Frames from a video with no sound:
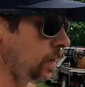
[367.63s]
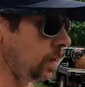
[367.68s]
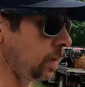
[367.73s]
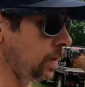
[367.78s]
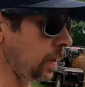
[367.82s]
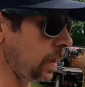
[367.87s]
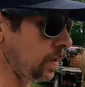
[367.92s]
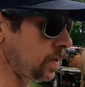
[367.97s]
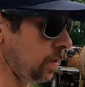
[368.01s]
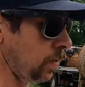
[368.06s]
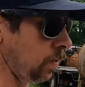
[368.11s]

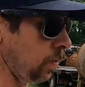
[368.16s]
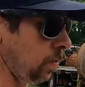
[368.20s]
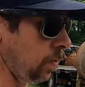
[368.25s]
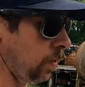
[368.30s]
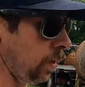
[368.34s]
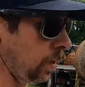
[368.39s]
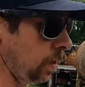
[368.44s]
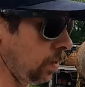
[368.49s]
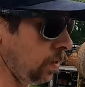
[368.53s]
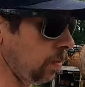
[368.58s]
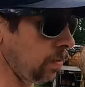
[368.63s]
That's
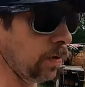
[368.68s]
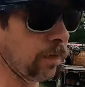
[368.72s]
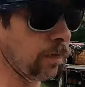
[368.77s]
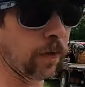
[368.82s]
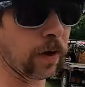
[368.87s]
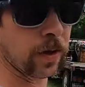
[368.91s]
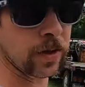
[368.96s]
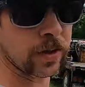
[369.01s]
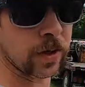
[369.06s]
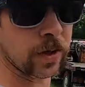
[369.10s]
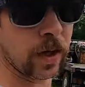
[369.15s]
annoying, a little bit
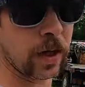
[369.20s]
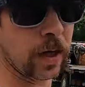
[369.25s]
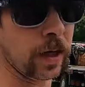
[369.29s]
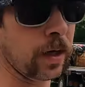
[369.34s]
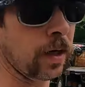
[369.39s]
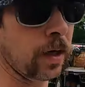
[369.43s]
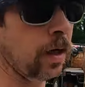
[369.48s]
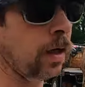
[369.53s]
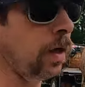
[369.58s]
frustrating,